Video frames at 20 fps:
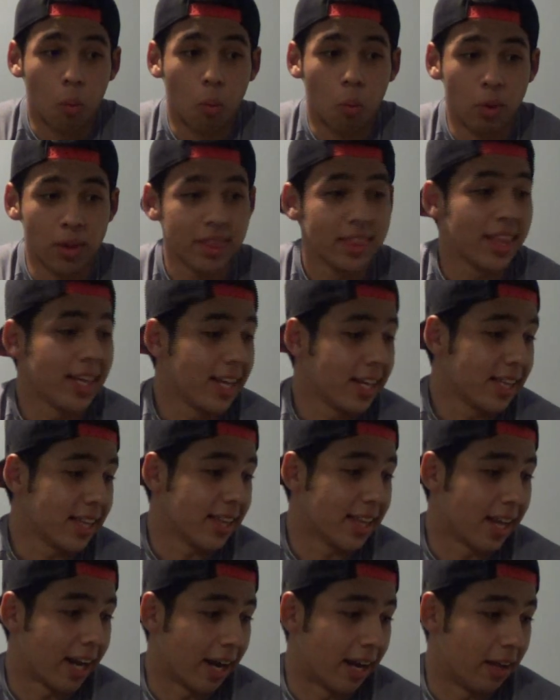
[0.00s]
one thing
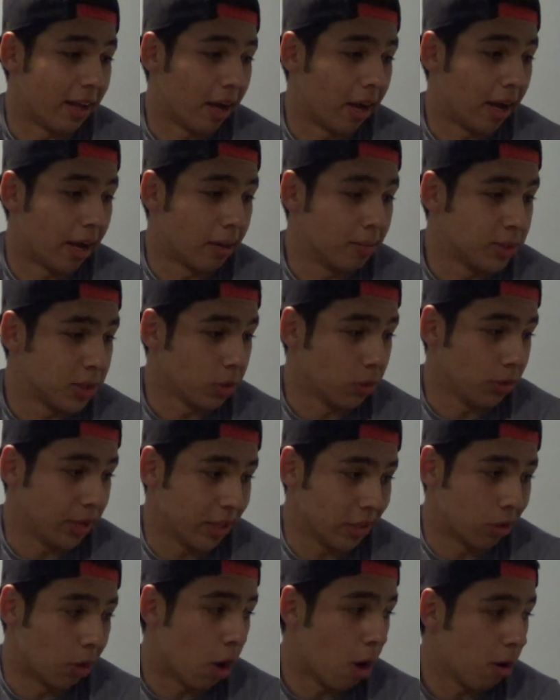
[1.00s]
that I
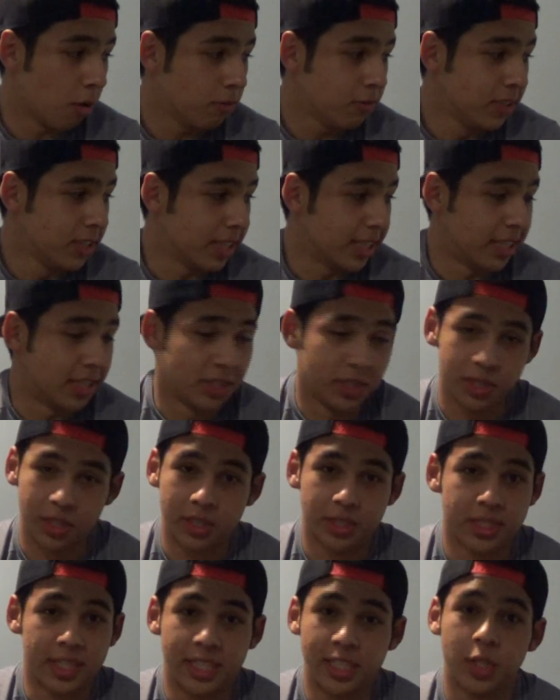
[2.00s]
absolutely loved is
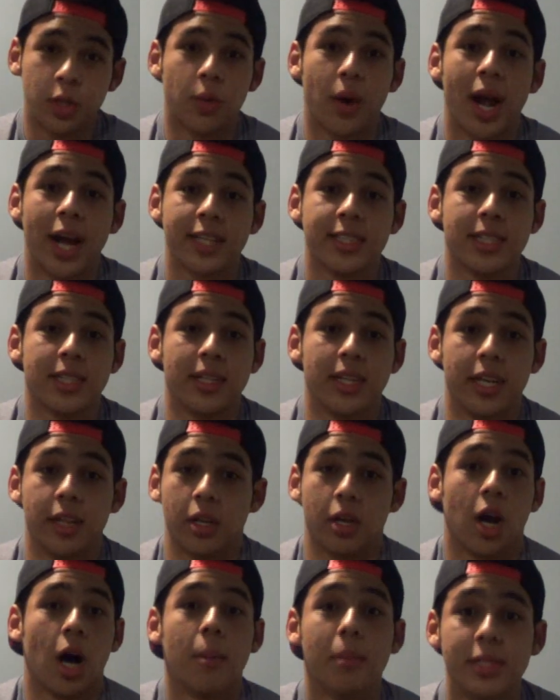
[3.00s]
just interacting in
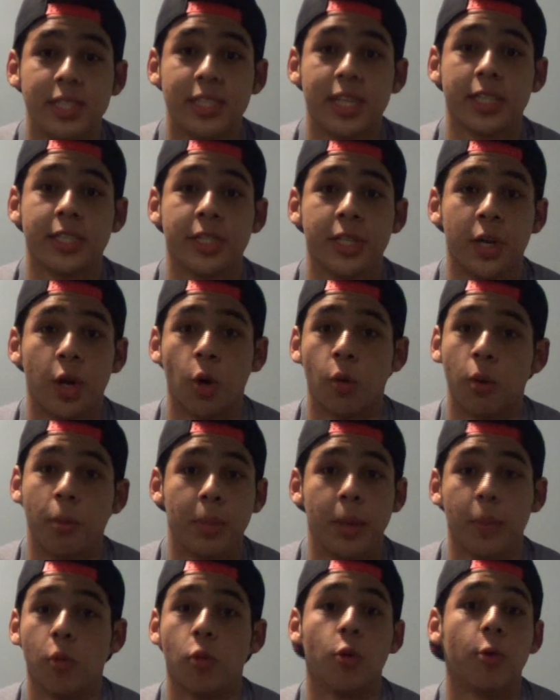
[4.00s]
the comment section, or when
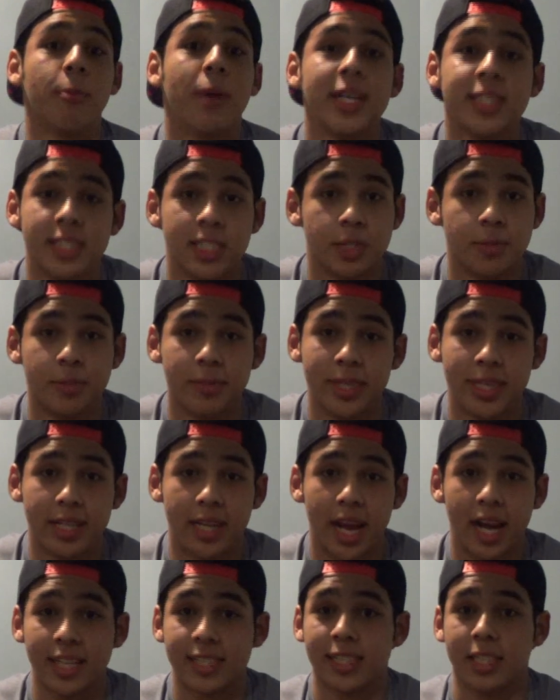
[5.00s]
people would message
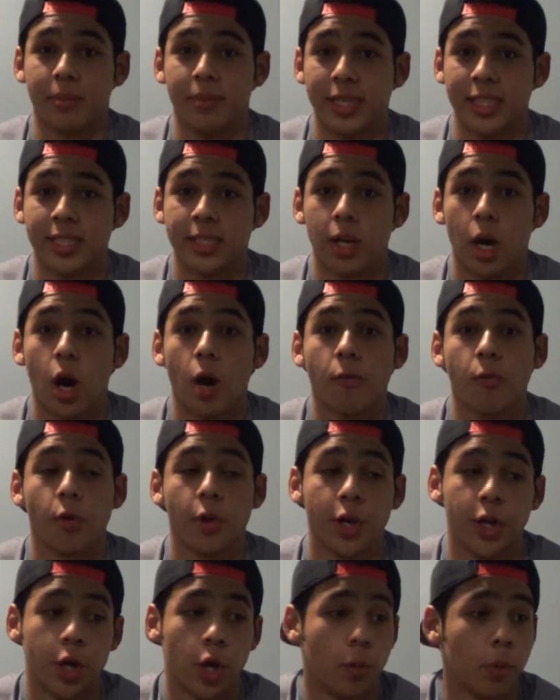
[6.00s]
me asking me stuff, or
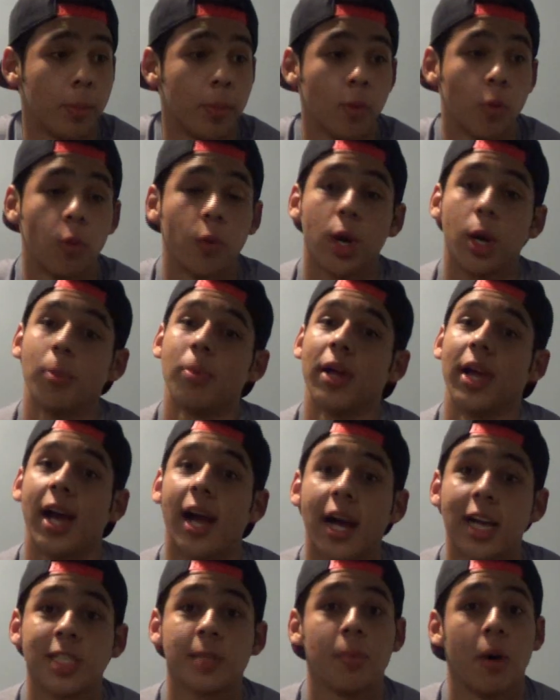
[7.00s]
you know, when people would want to play
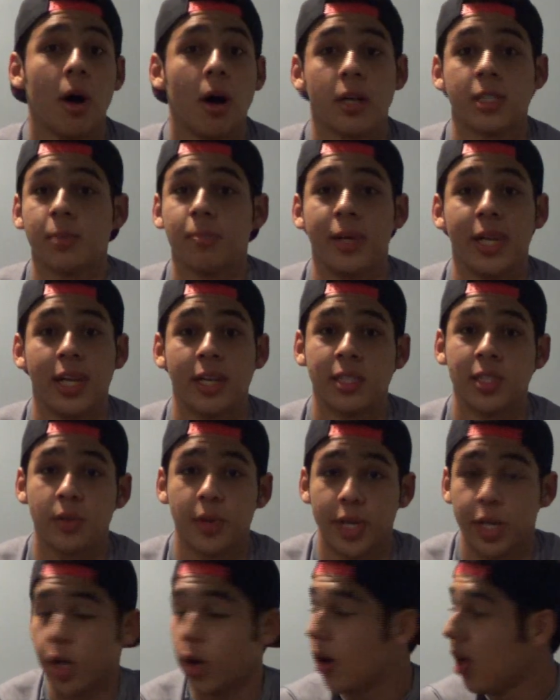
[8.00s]
Xbox,
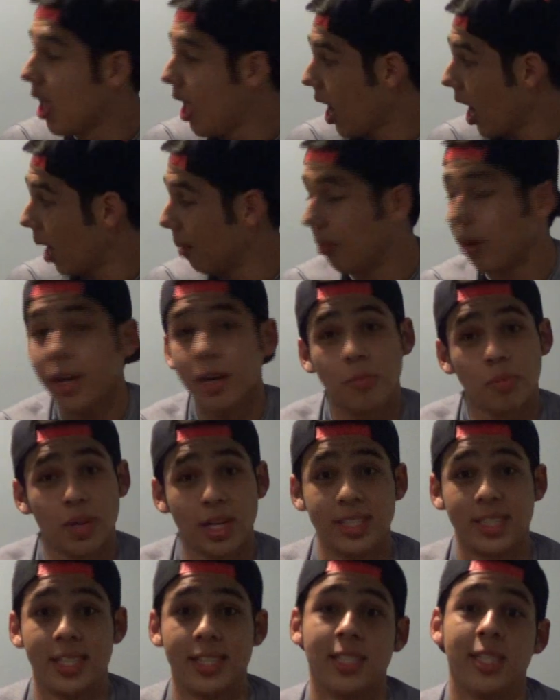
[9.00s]
PS3. You know, I bought a
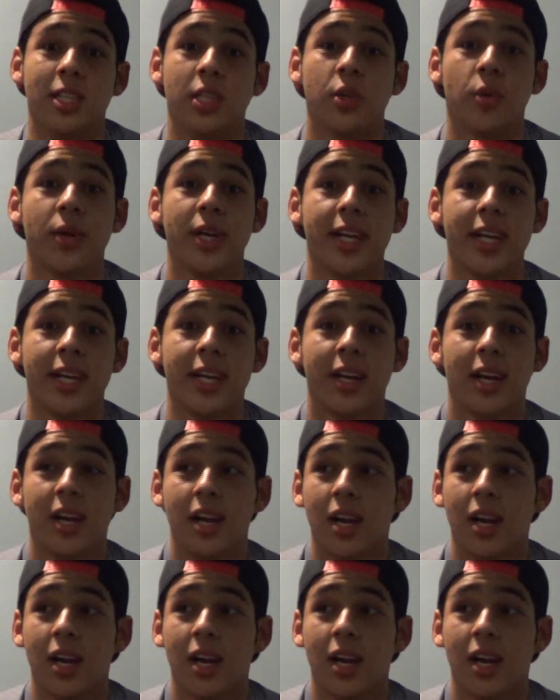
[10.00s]
PlayStation 3